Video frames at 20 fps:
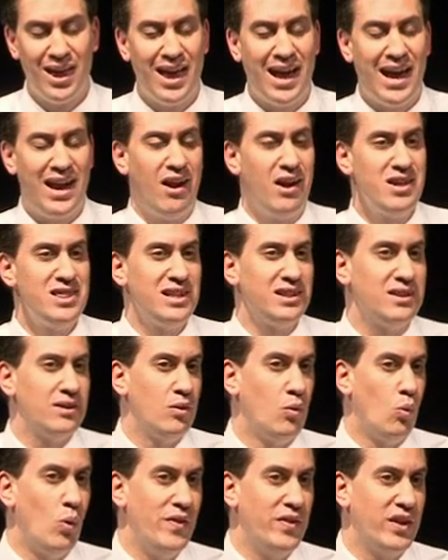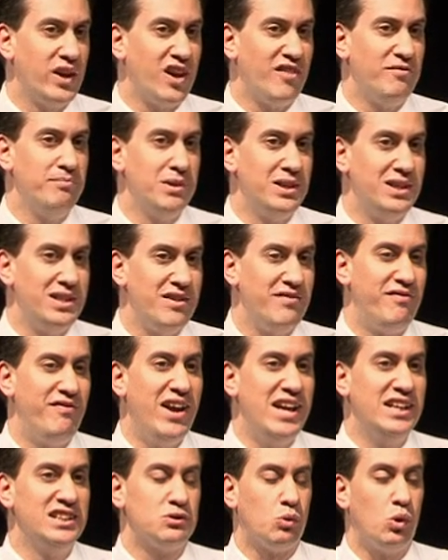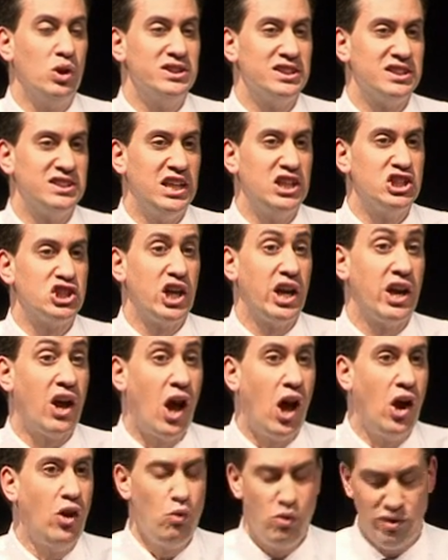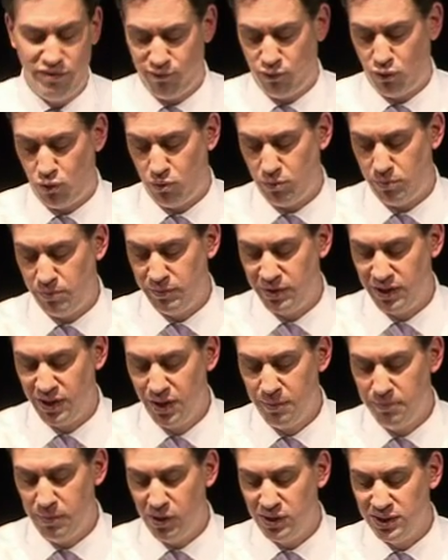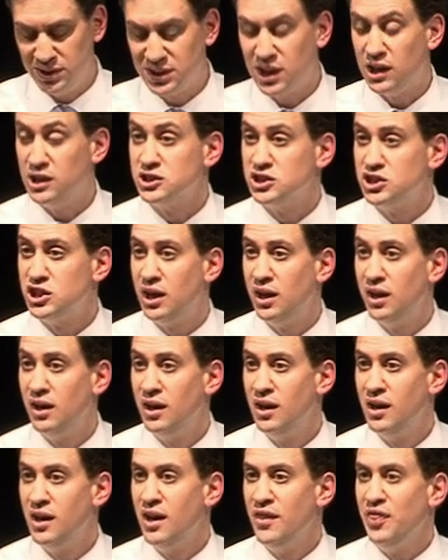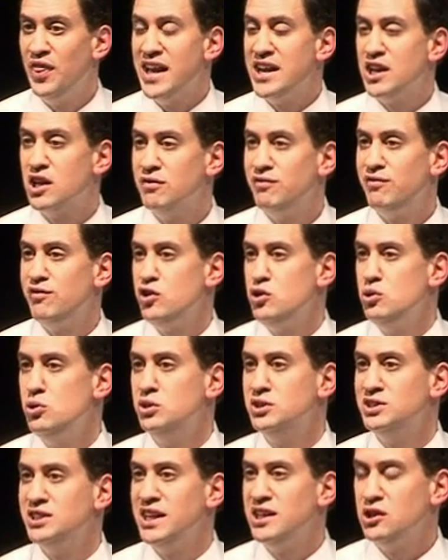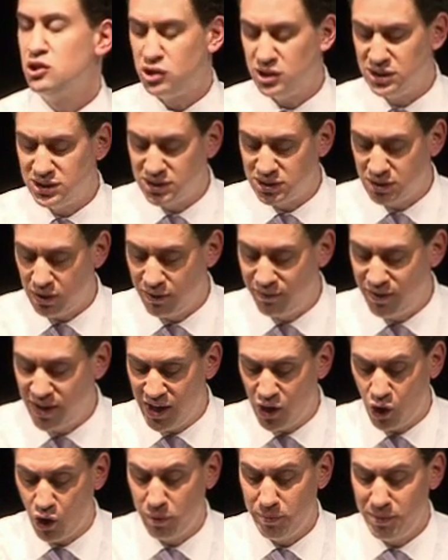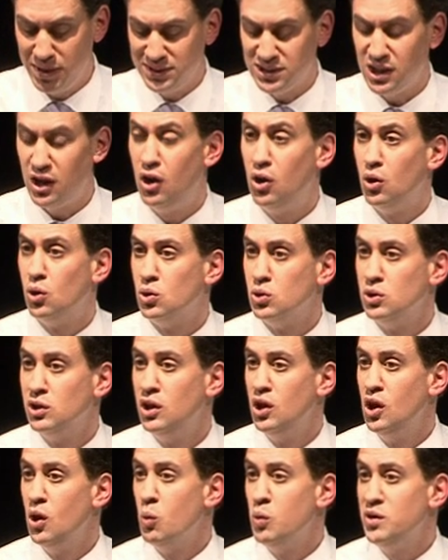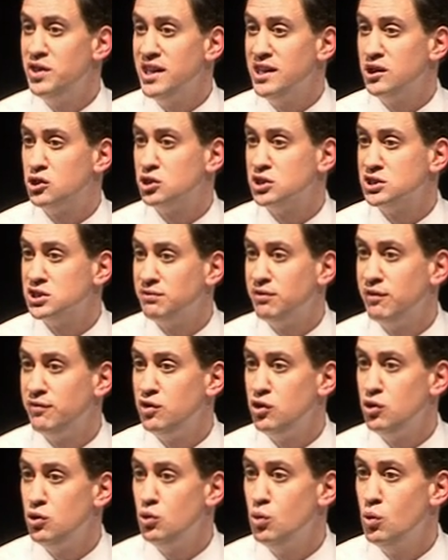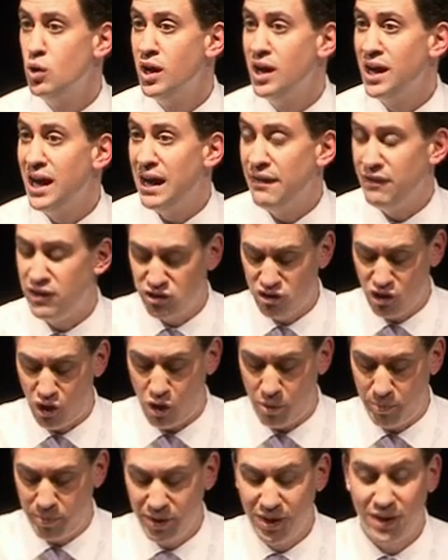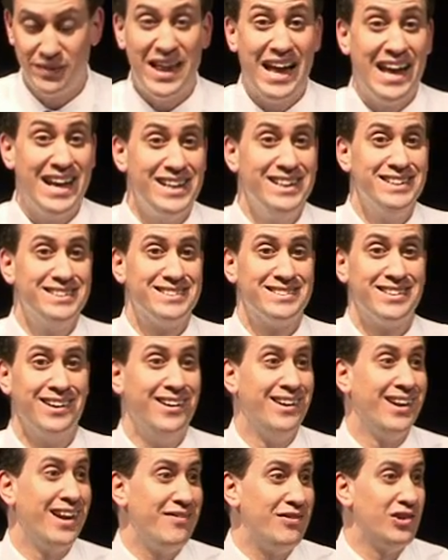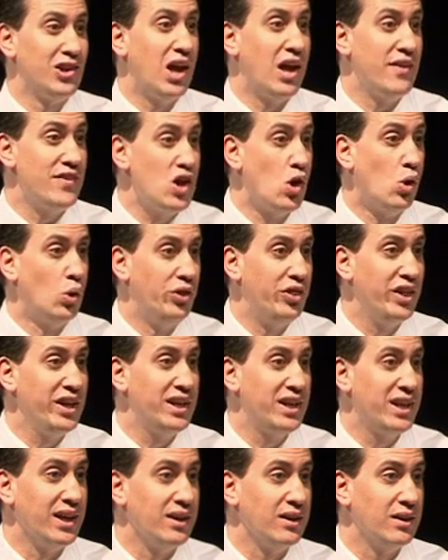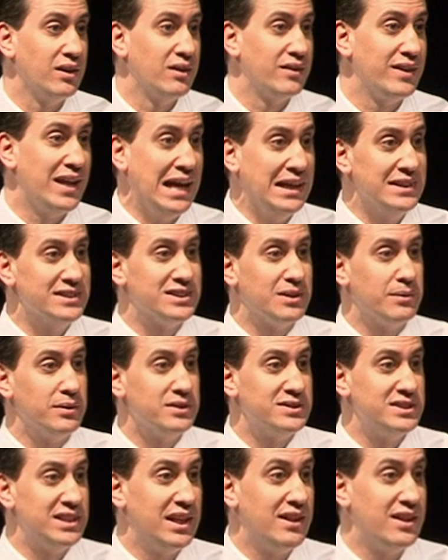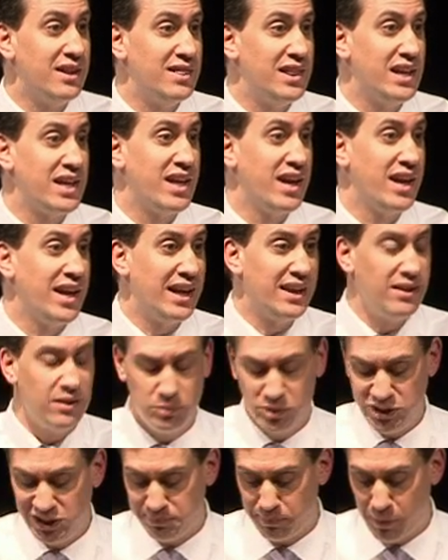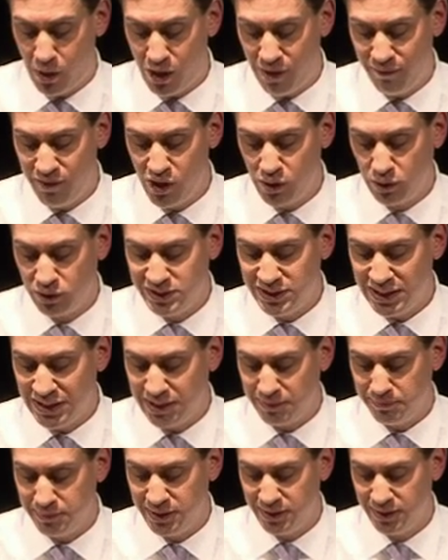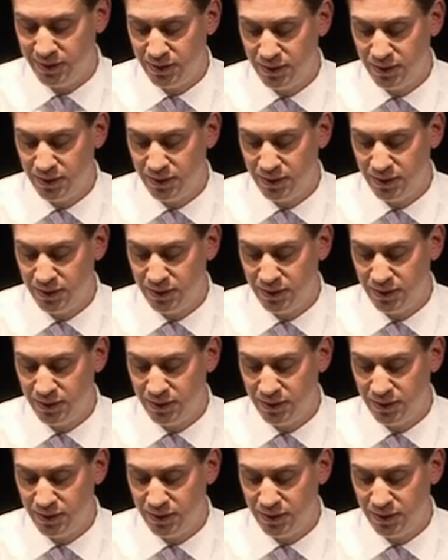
And I think that when the government defends what is essentially an unreformed bonus culture, they confuse the interests of the economy as a whole with the interests of a few at the top. That is, if you like, the old thinking. That is the thinking which is part of the old settlement.